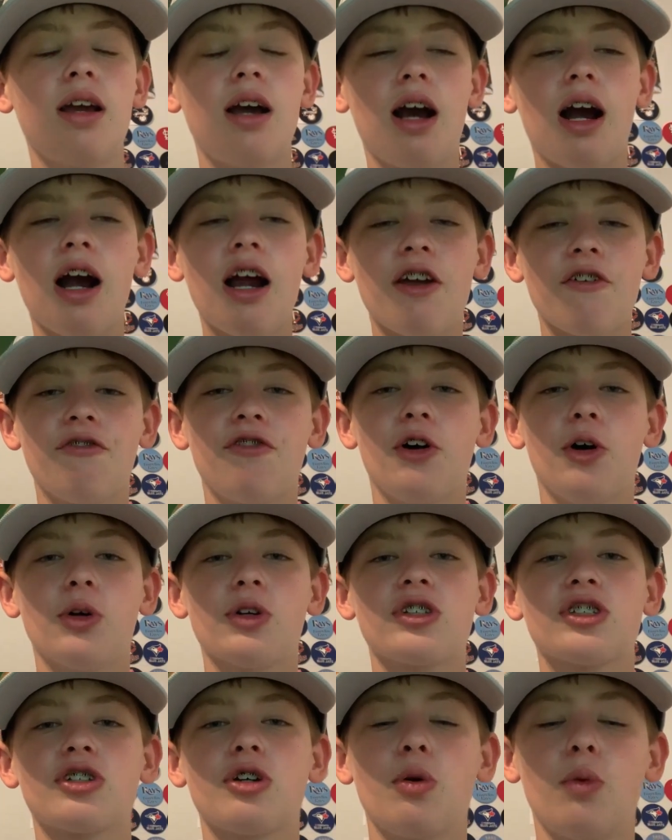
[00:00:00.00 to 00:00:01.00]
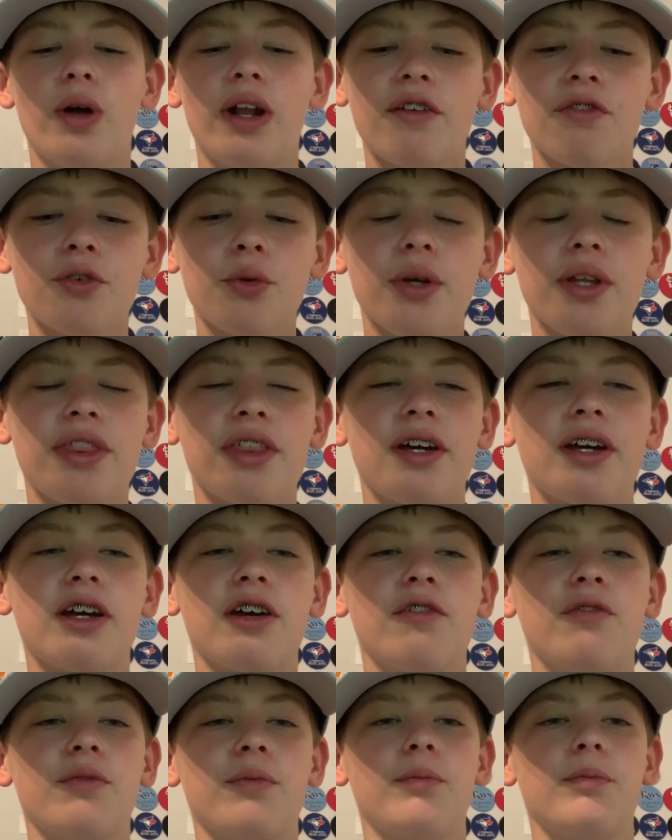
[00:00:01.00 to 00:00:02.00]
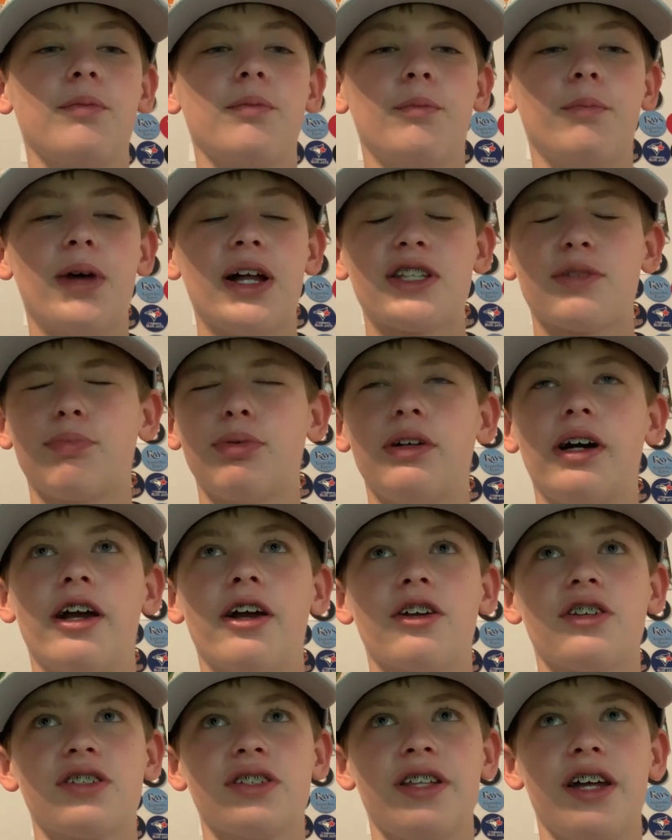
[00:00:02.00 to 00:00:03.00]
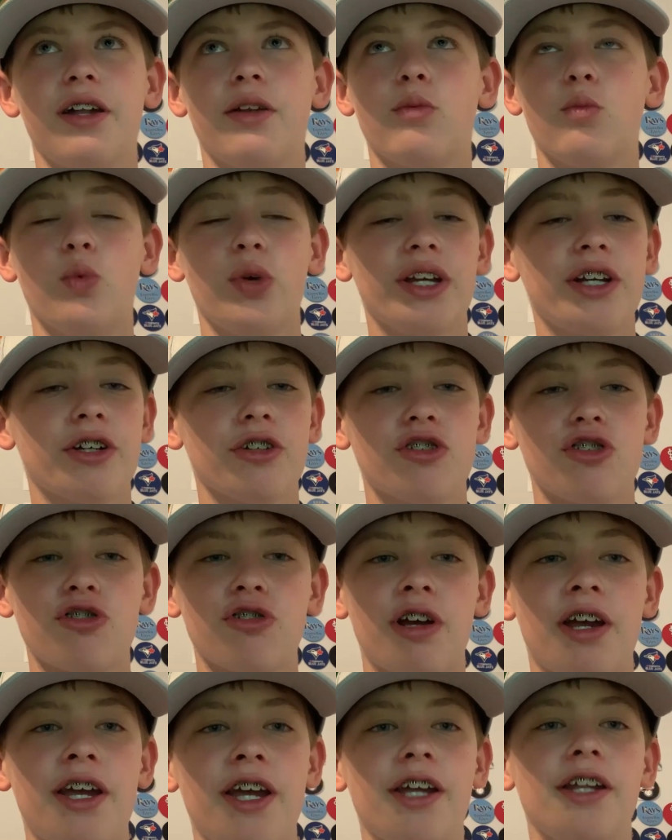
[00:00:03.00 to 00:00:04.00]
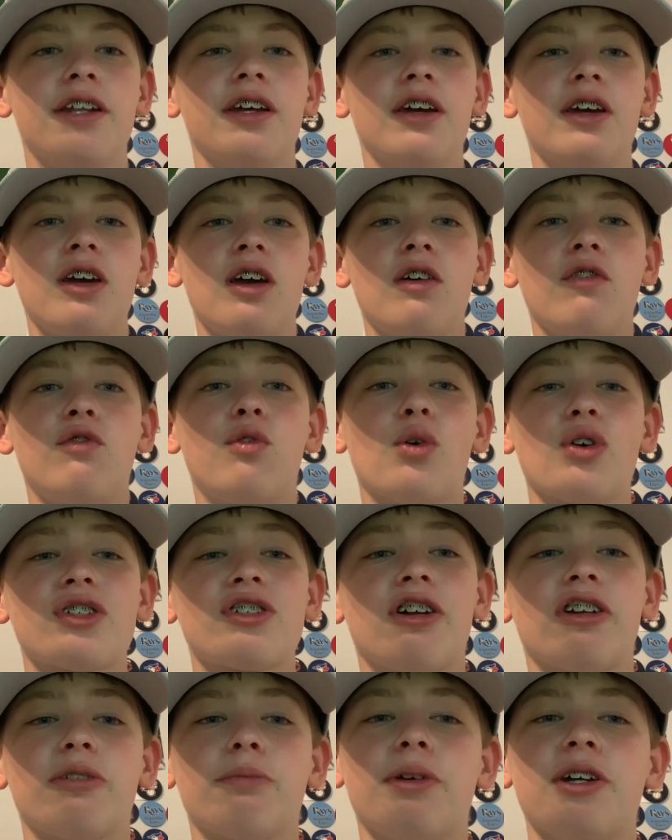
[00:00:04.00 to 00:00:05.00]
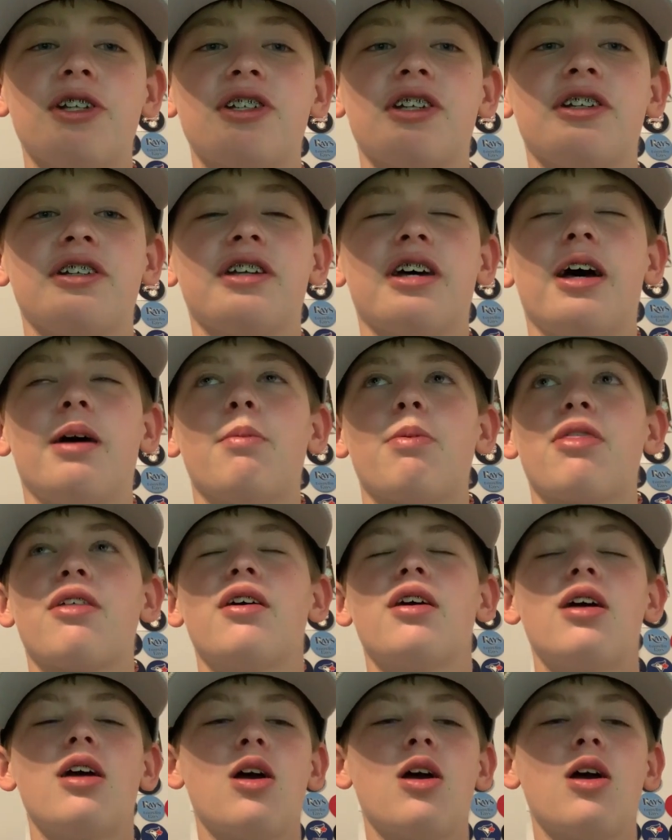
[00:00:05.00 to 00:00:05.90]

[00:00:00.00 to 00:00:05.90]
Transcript: All right, folks, so whenever we think of Mets players that we could trade for starting pitching depth,